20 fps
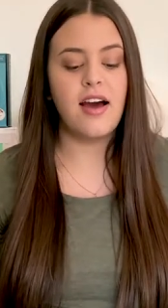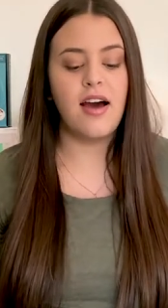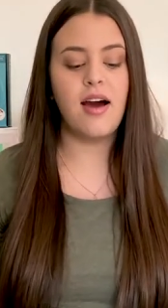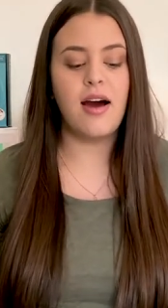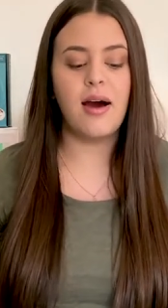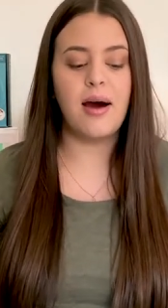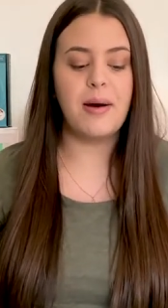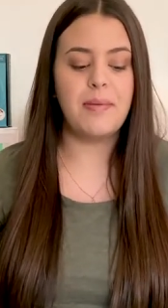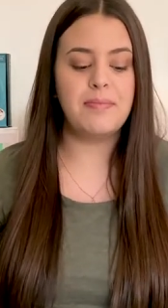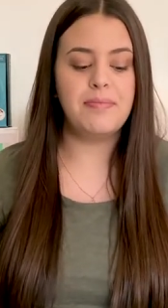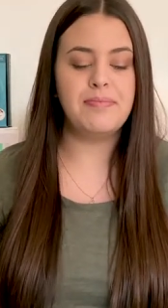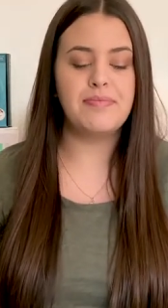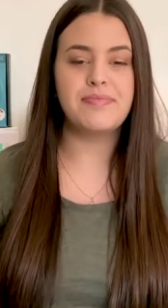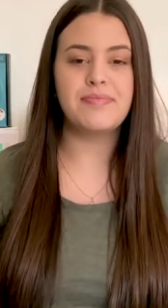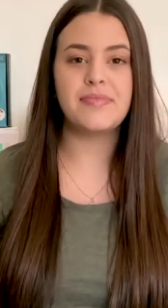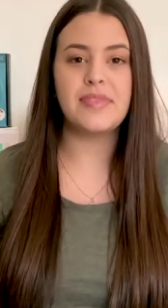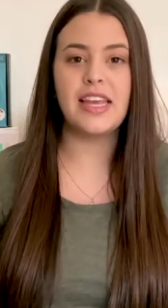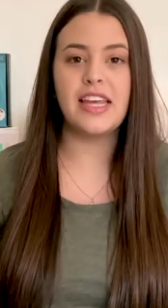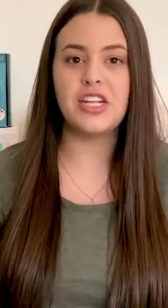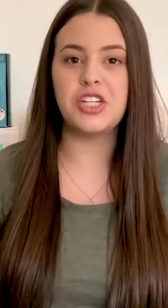um,
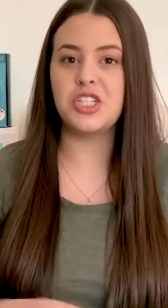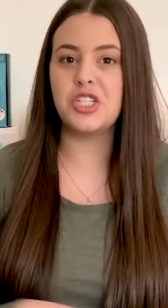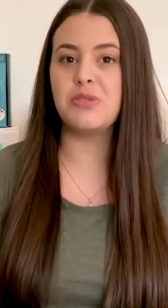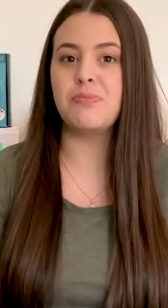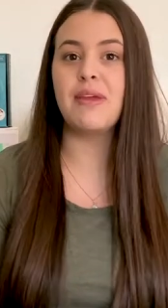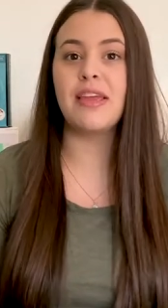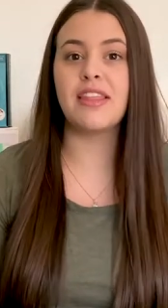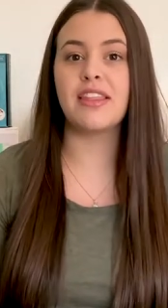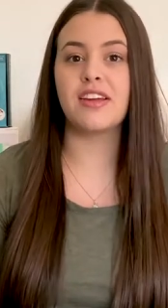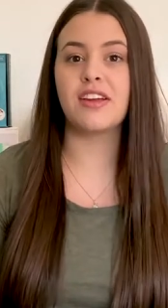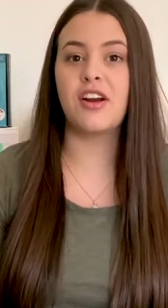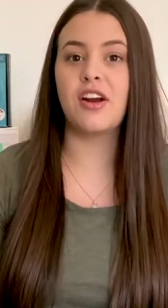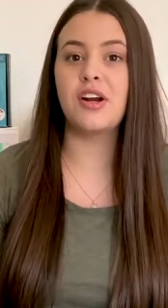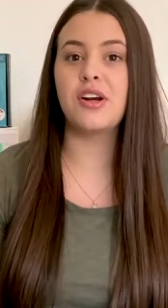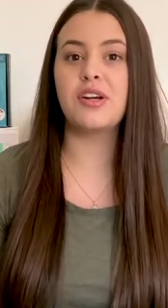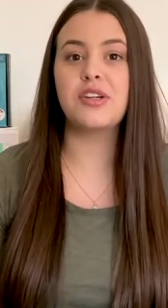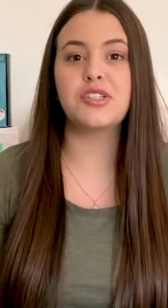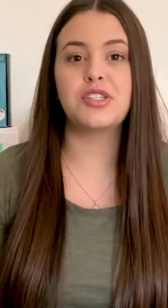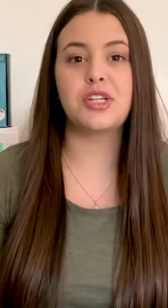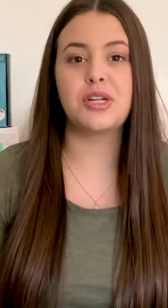it'll just make the
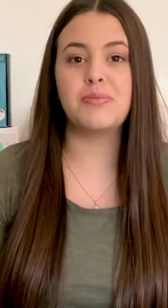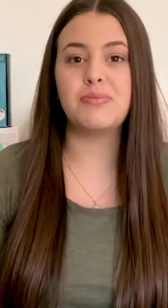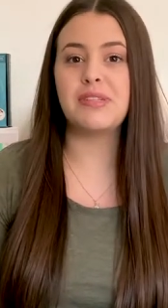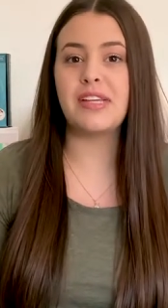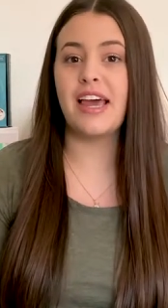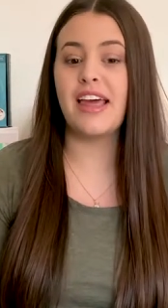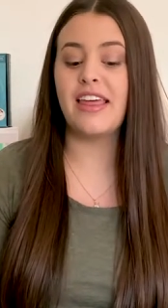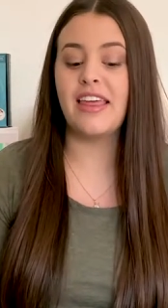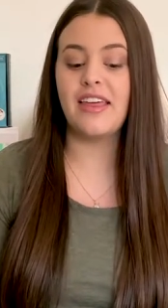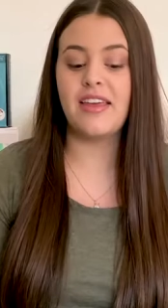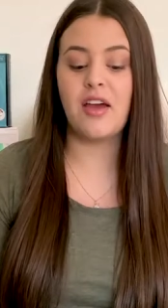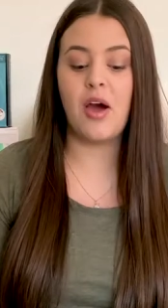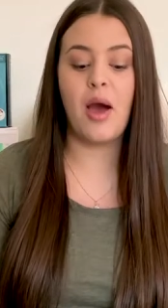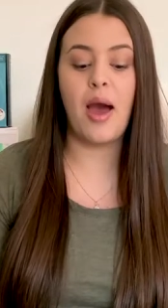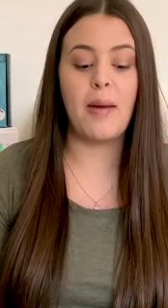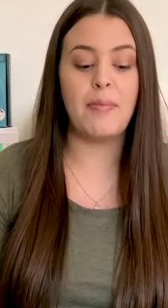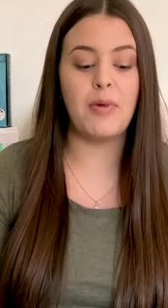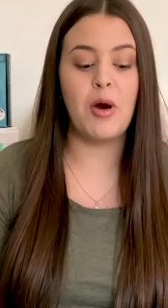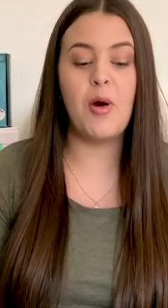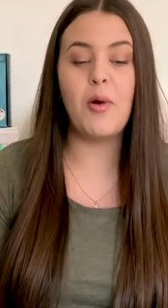car trips, I
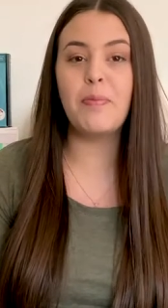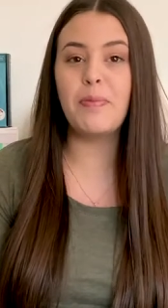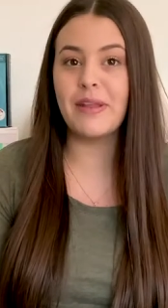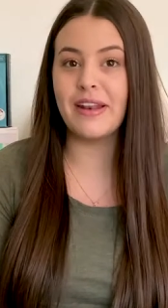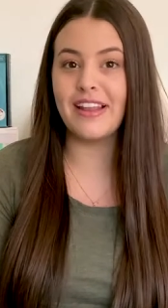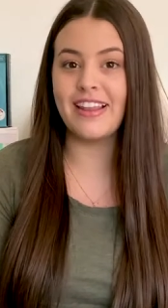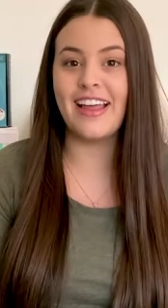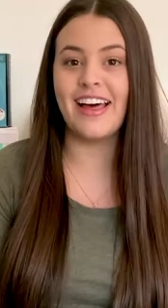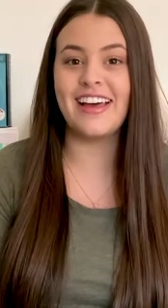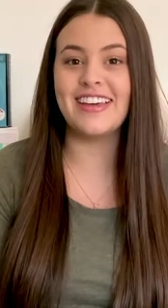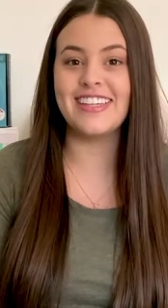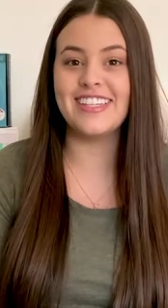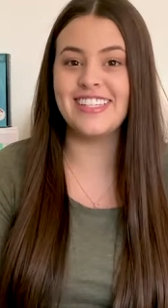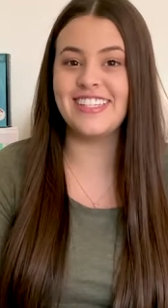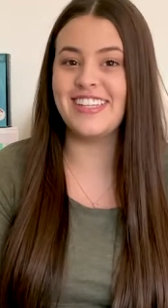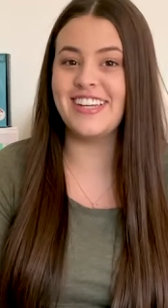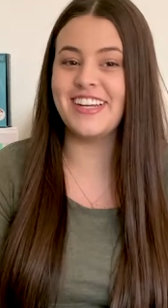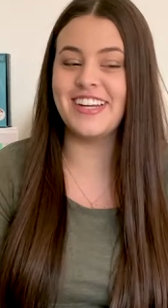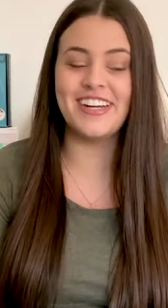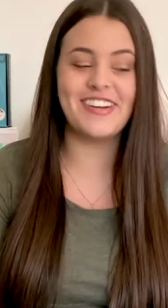I'm hoping a lot
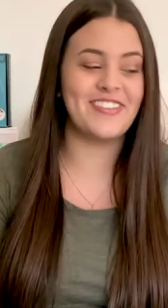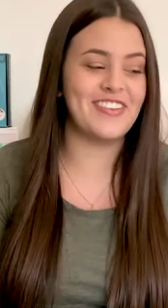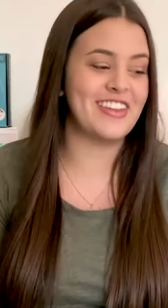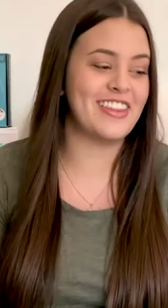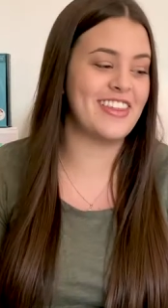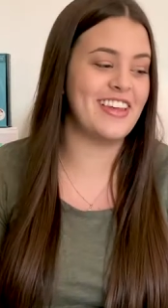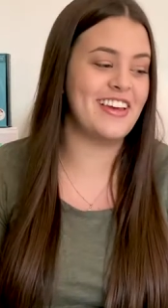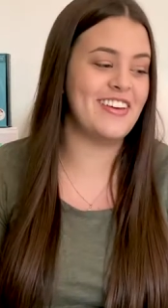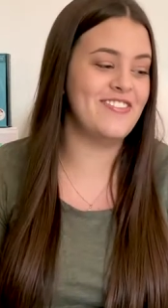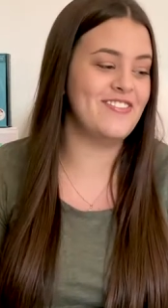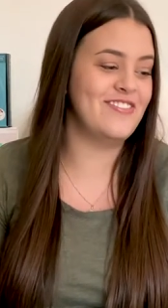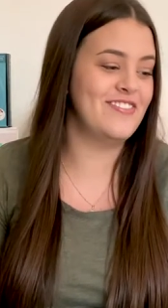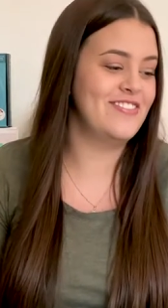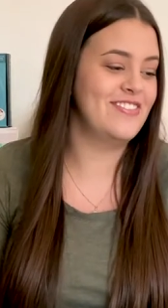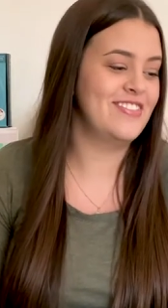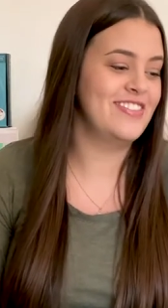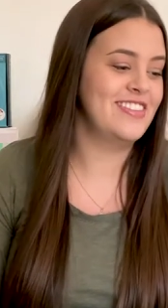easier with him.